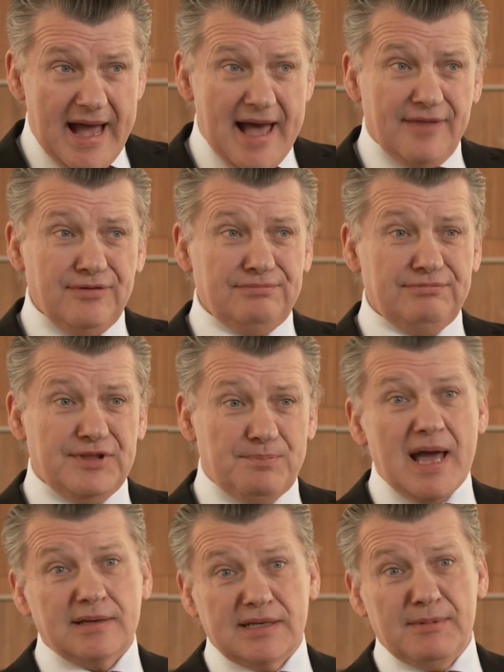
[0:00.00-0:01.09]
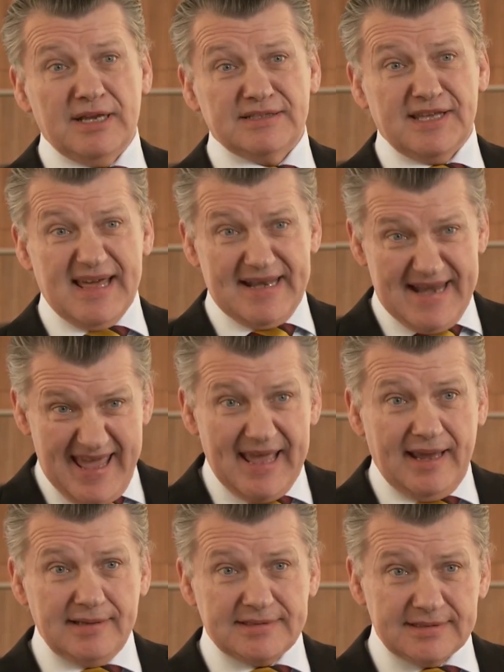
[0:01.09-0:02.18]
and the pandemic to then
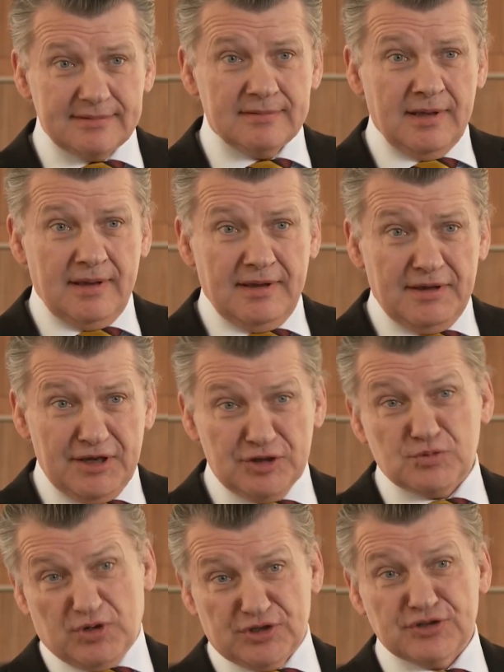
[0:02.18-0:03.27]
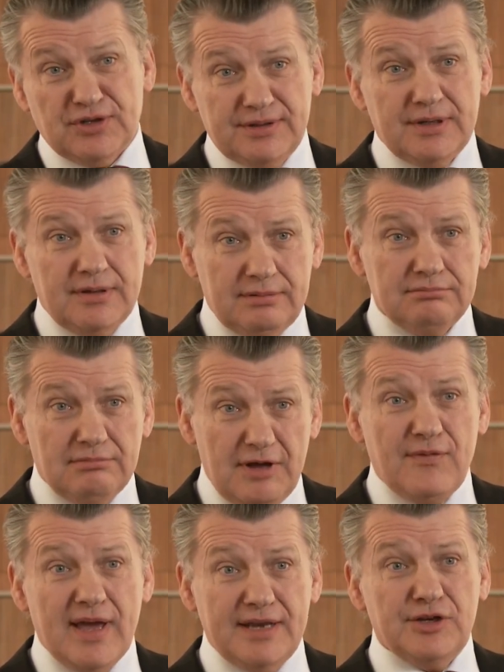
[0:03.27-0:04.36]
hit, it's put us under
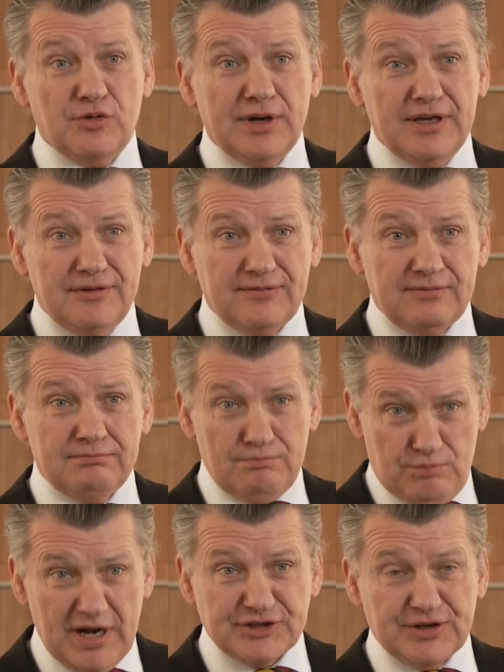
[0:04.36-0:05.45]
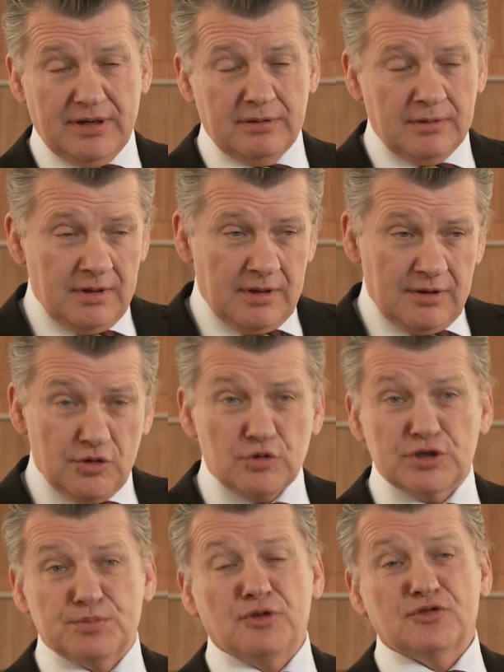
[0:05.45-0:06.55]
a fair degree of pressure. The
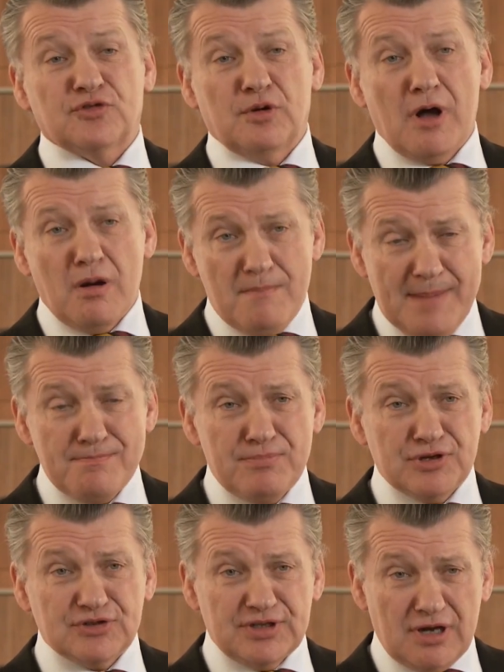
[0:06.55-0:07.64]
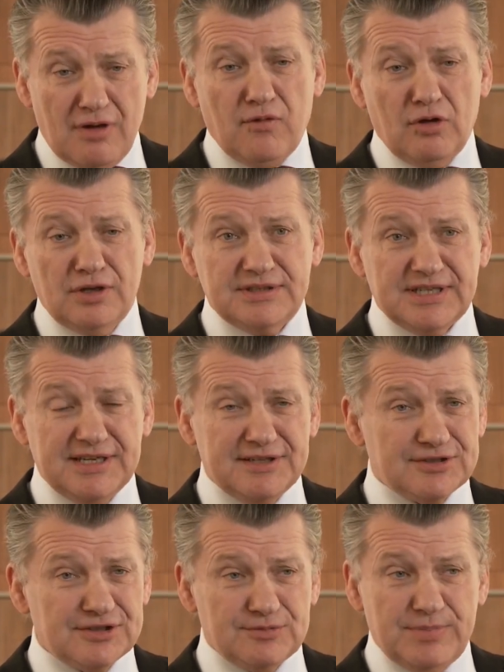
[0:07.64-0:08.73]
response from our members and our
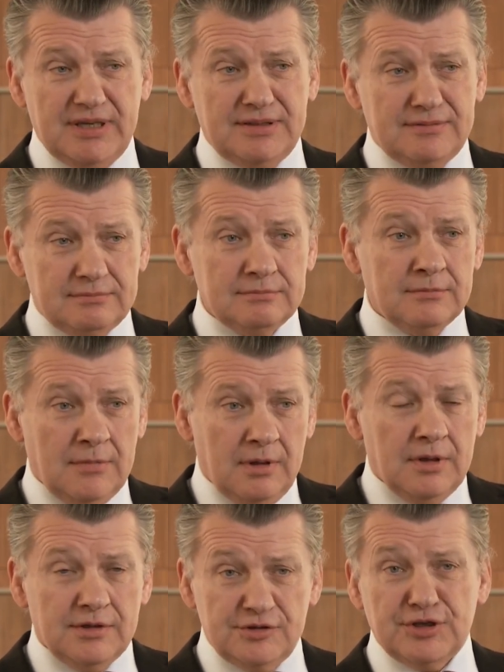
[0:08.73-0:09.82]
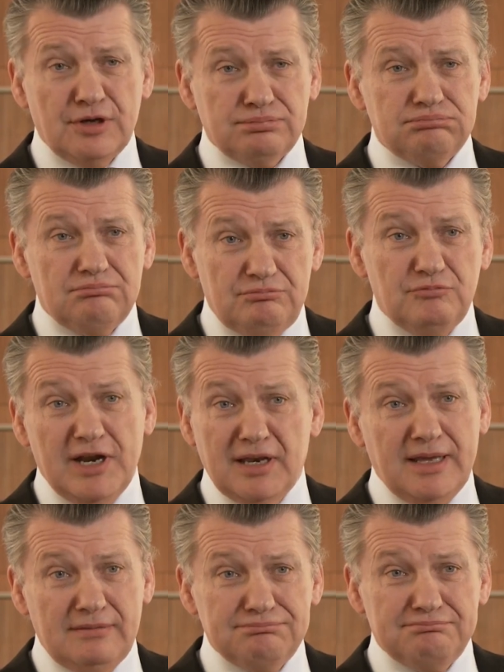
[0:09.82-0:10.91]
volunteers has been, you know,
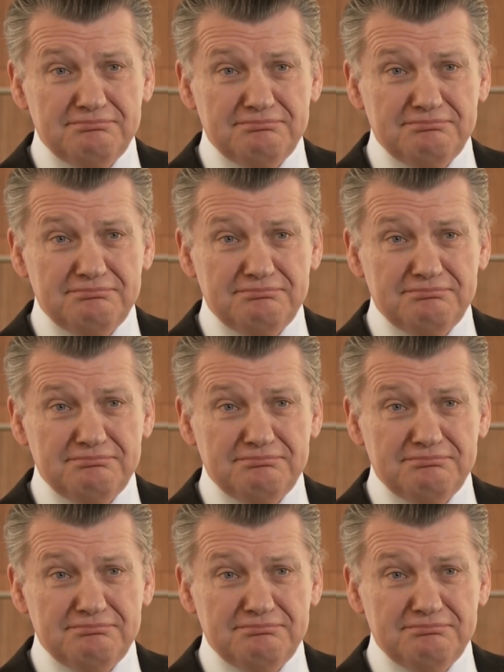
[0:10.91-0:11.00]
really